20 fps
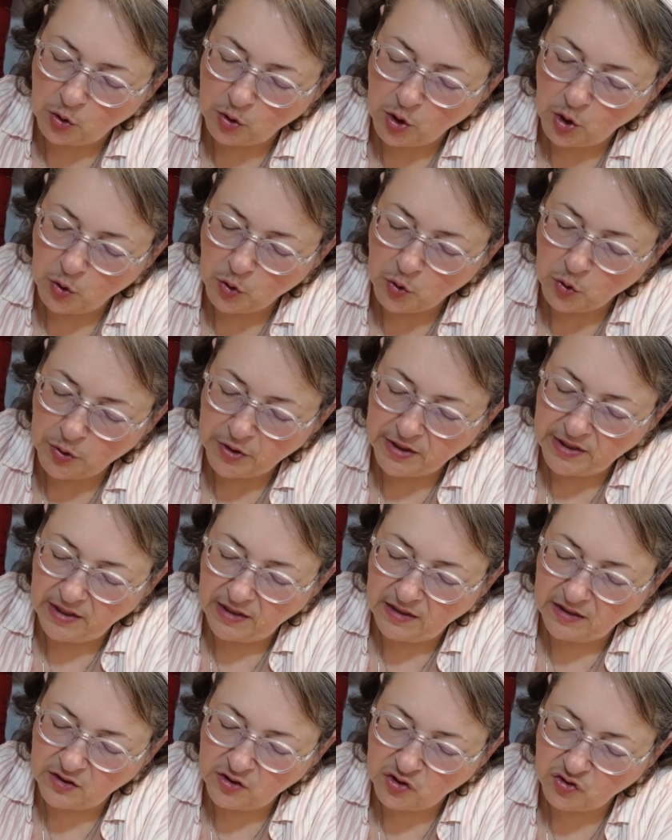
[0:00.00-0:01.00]
Local
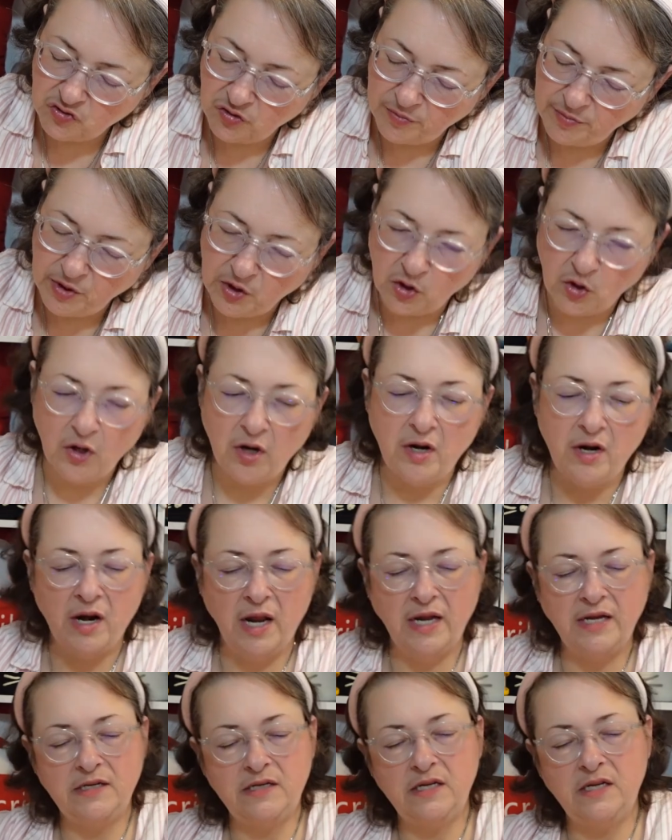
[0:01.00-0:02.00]
Canadian distributor,
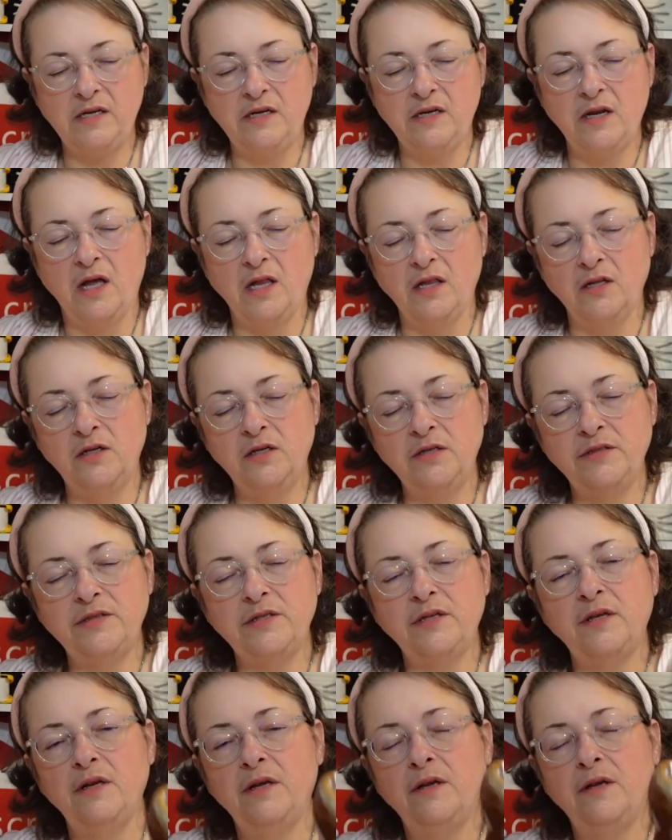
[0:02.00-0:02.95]
nineteen dollars.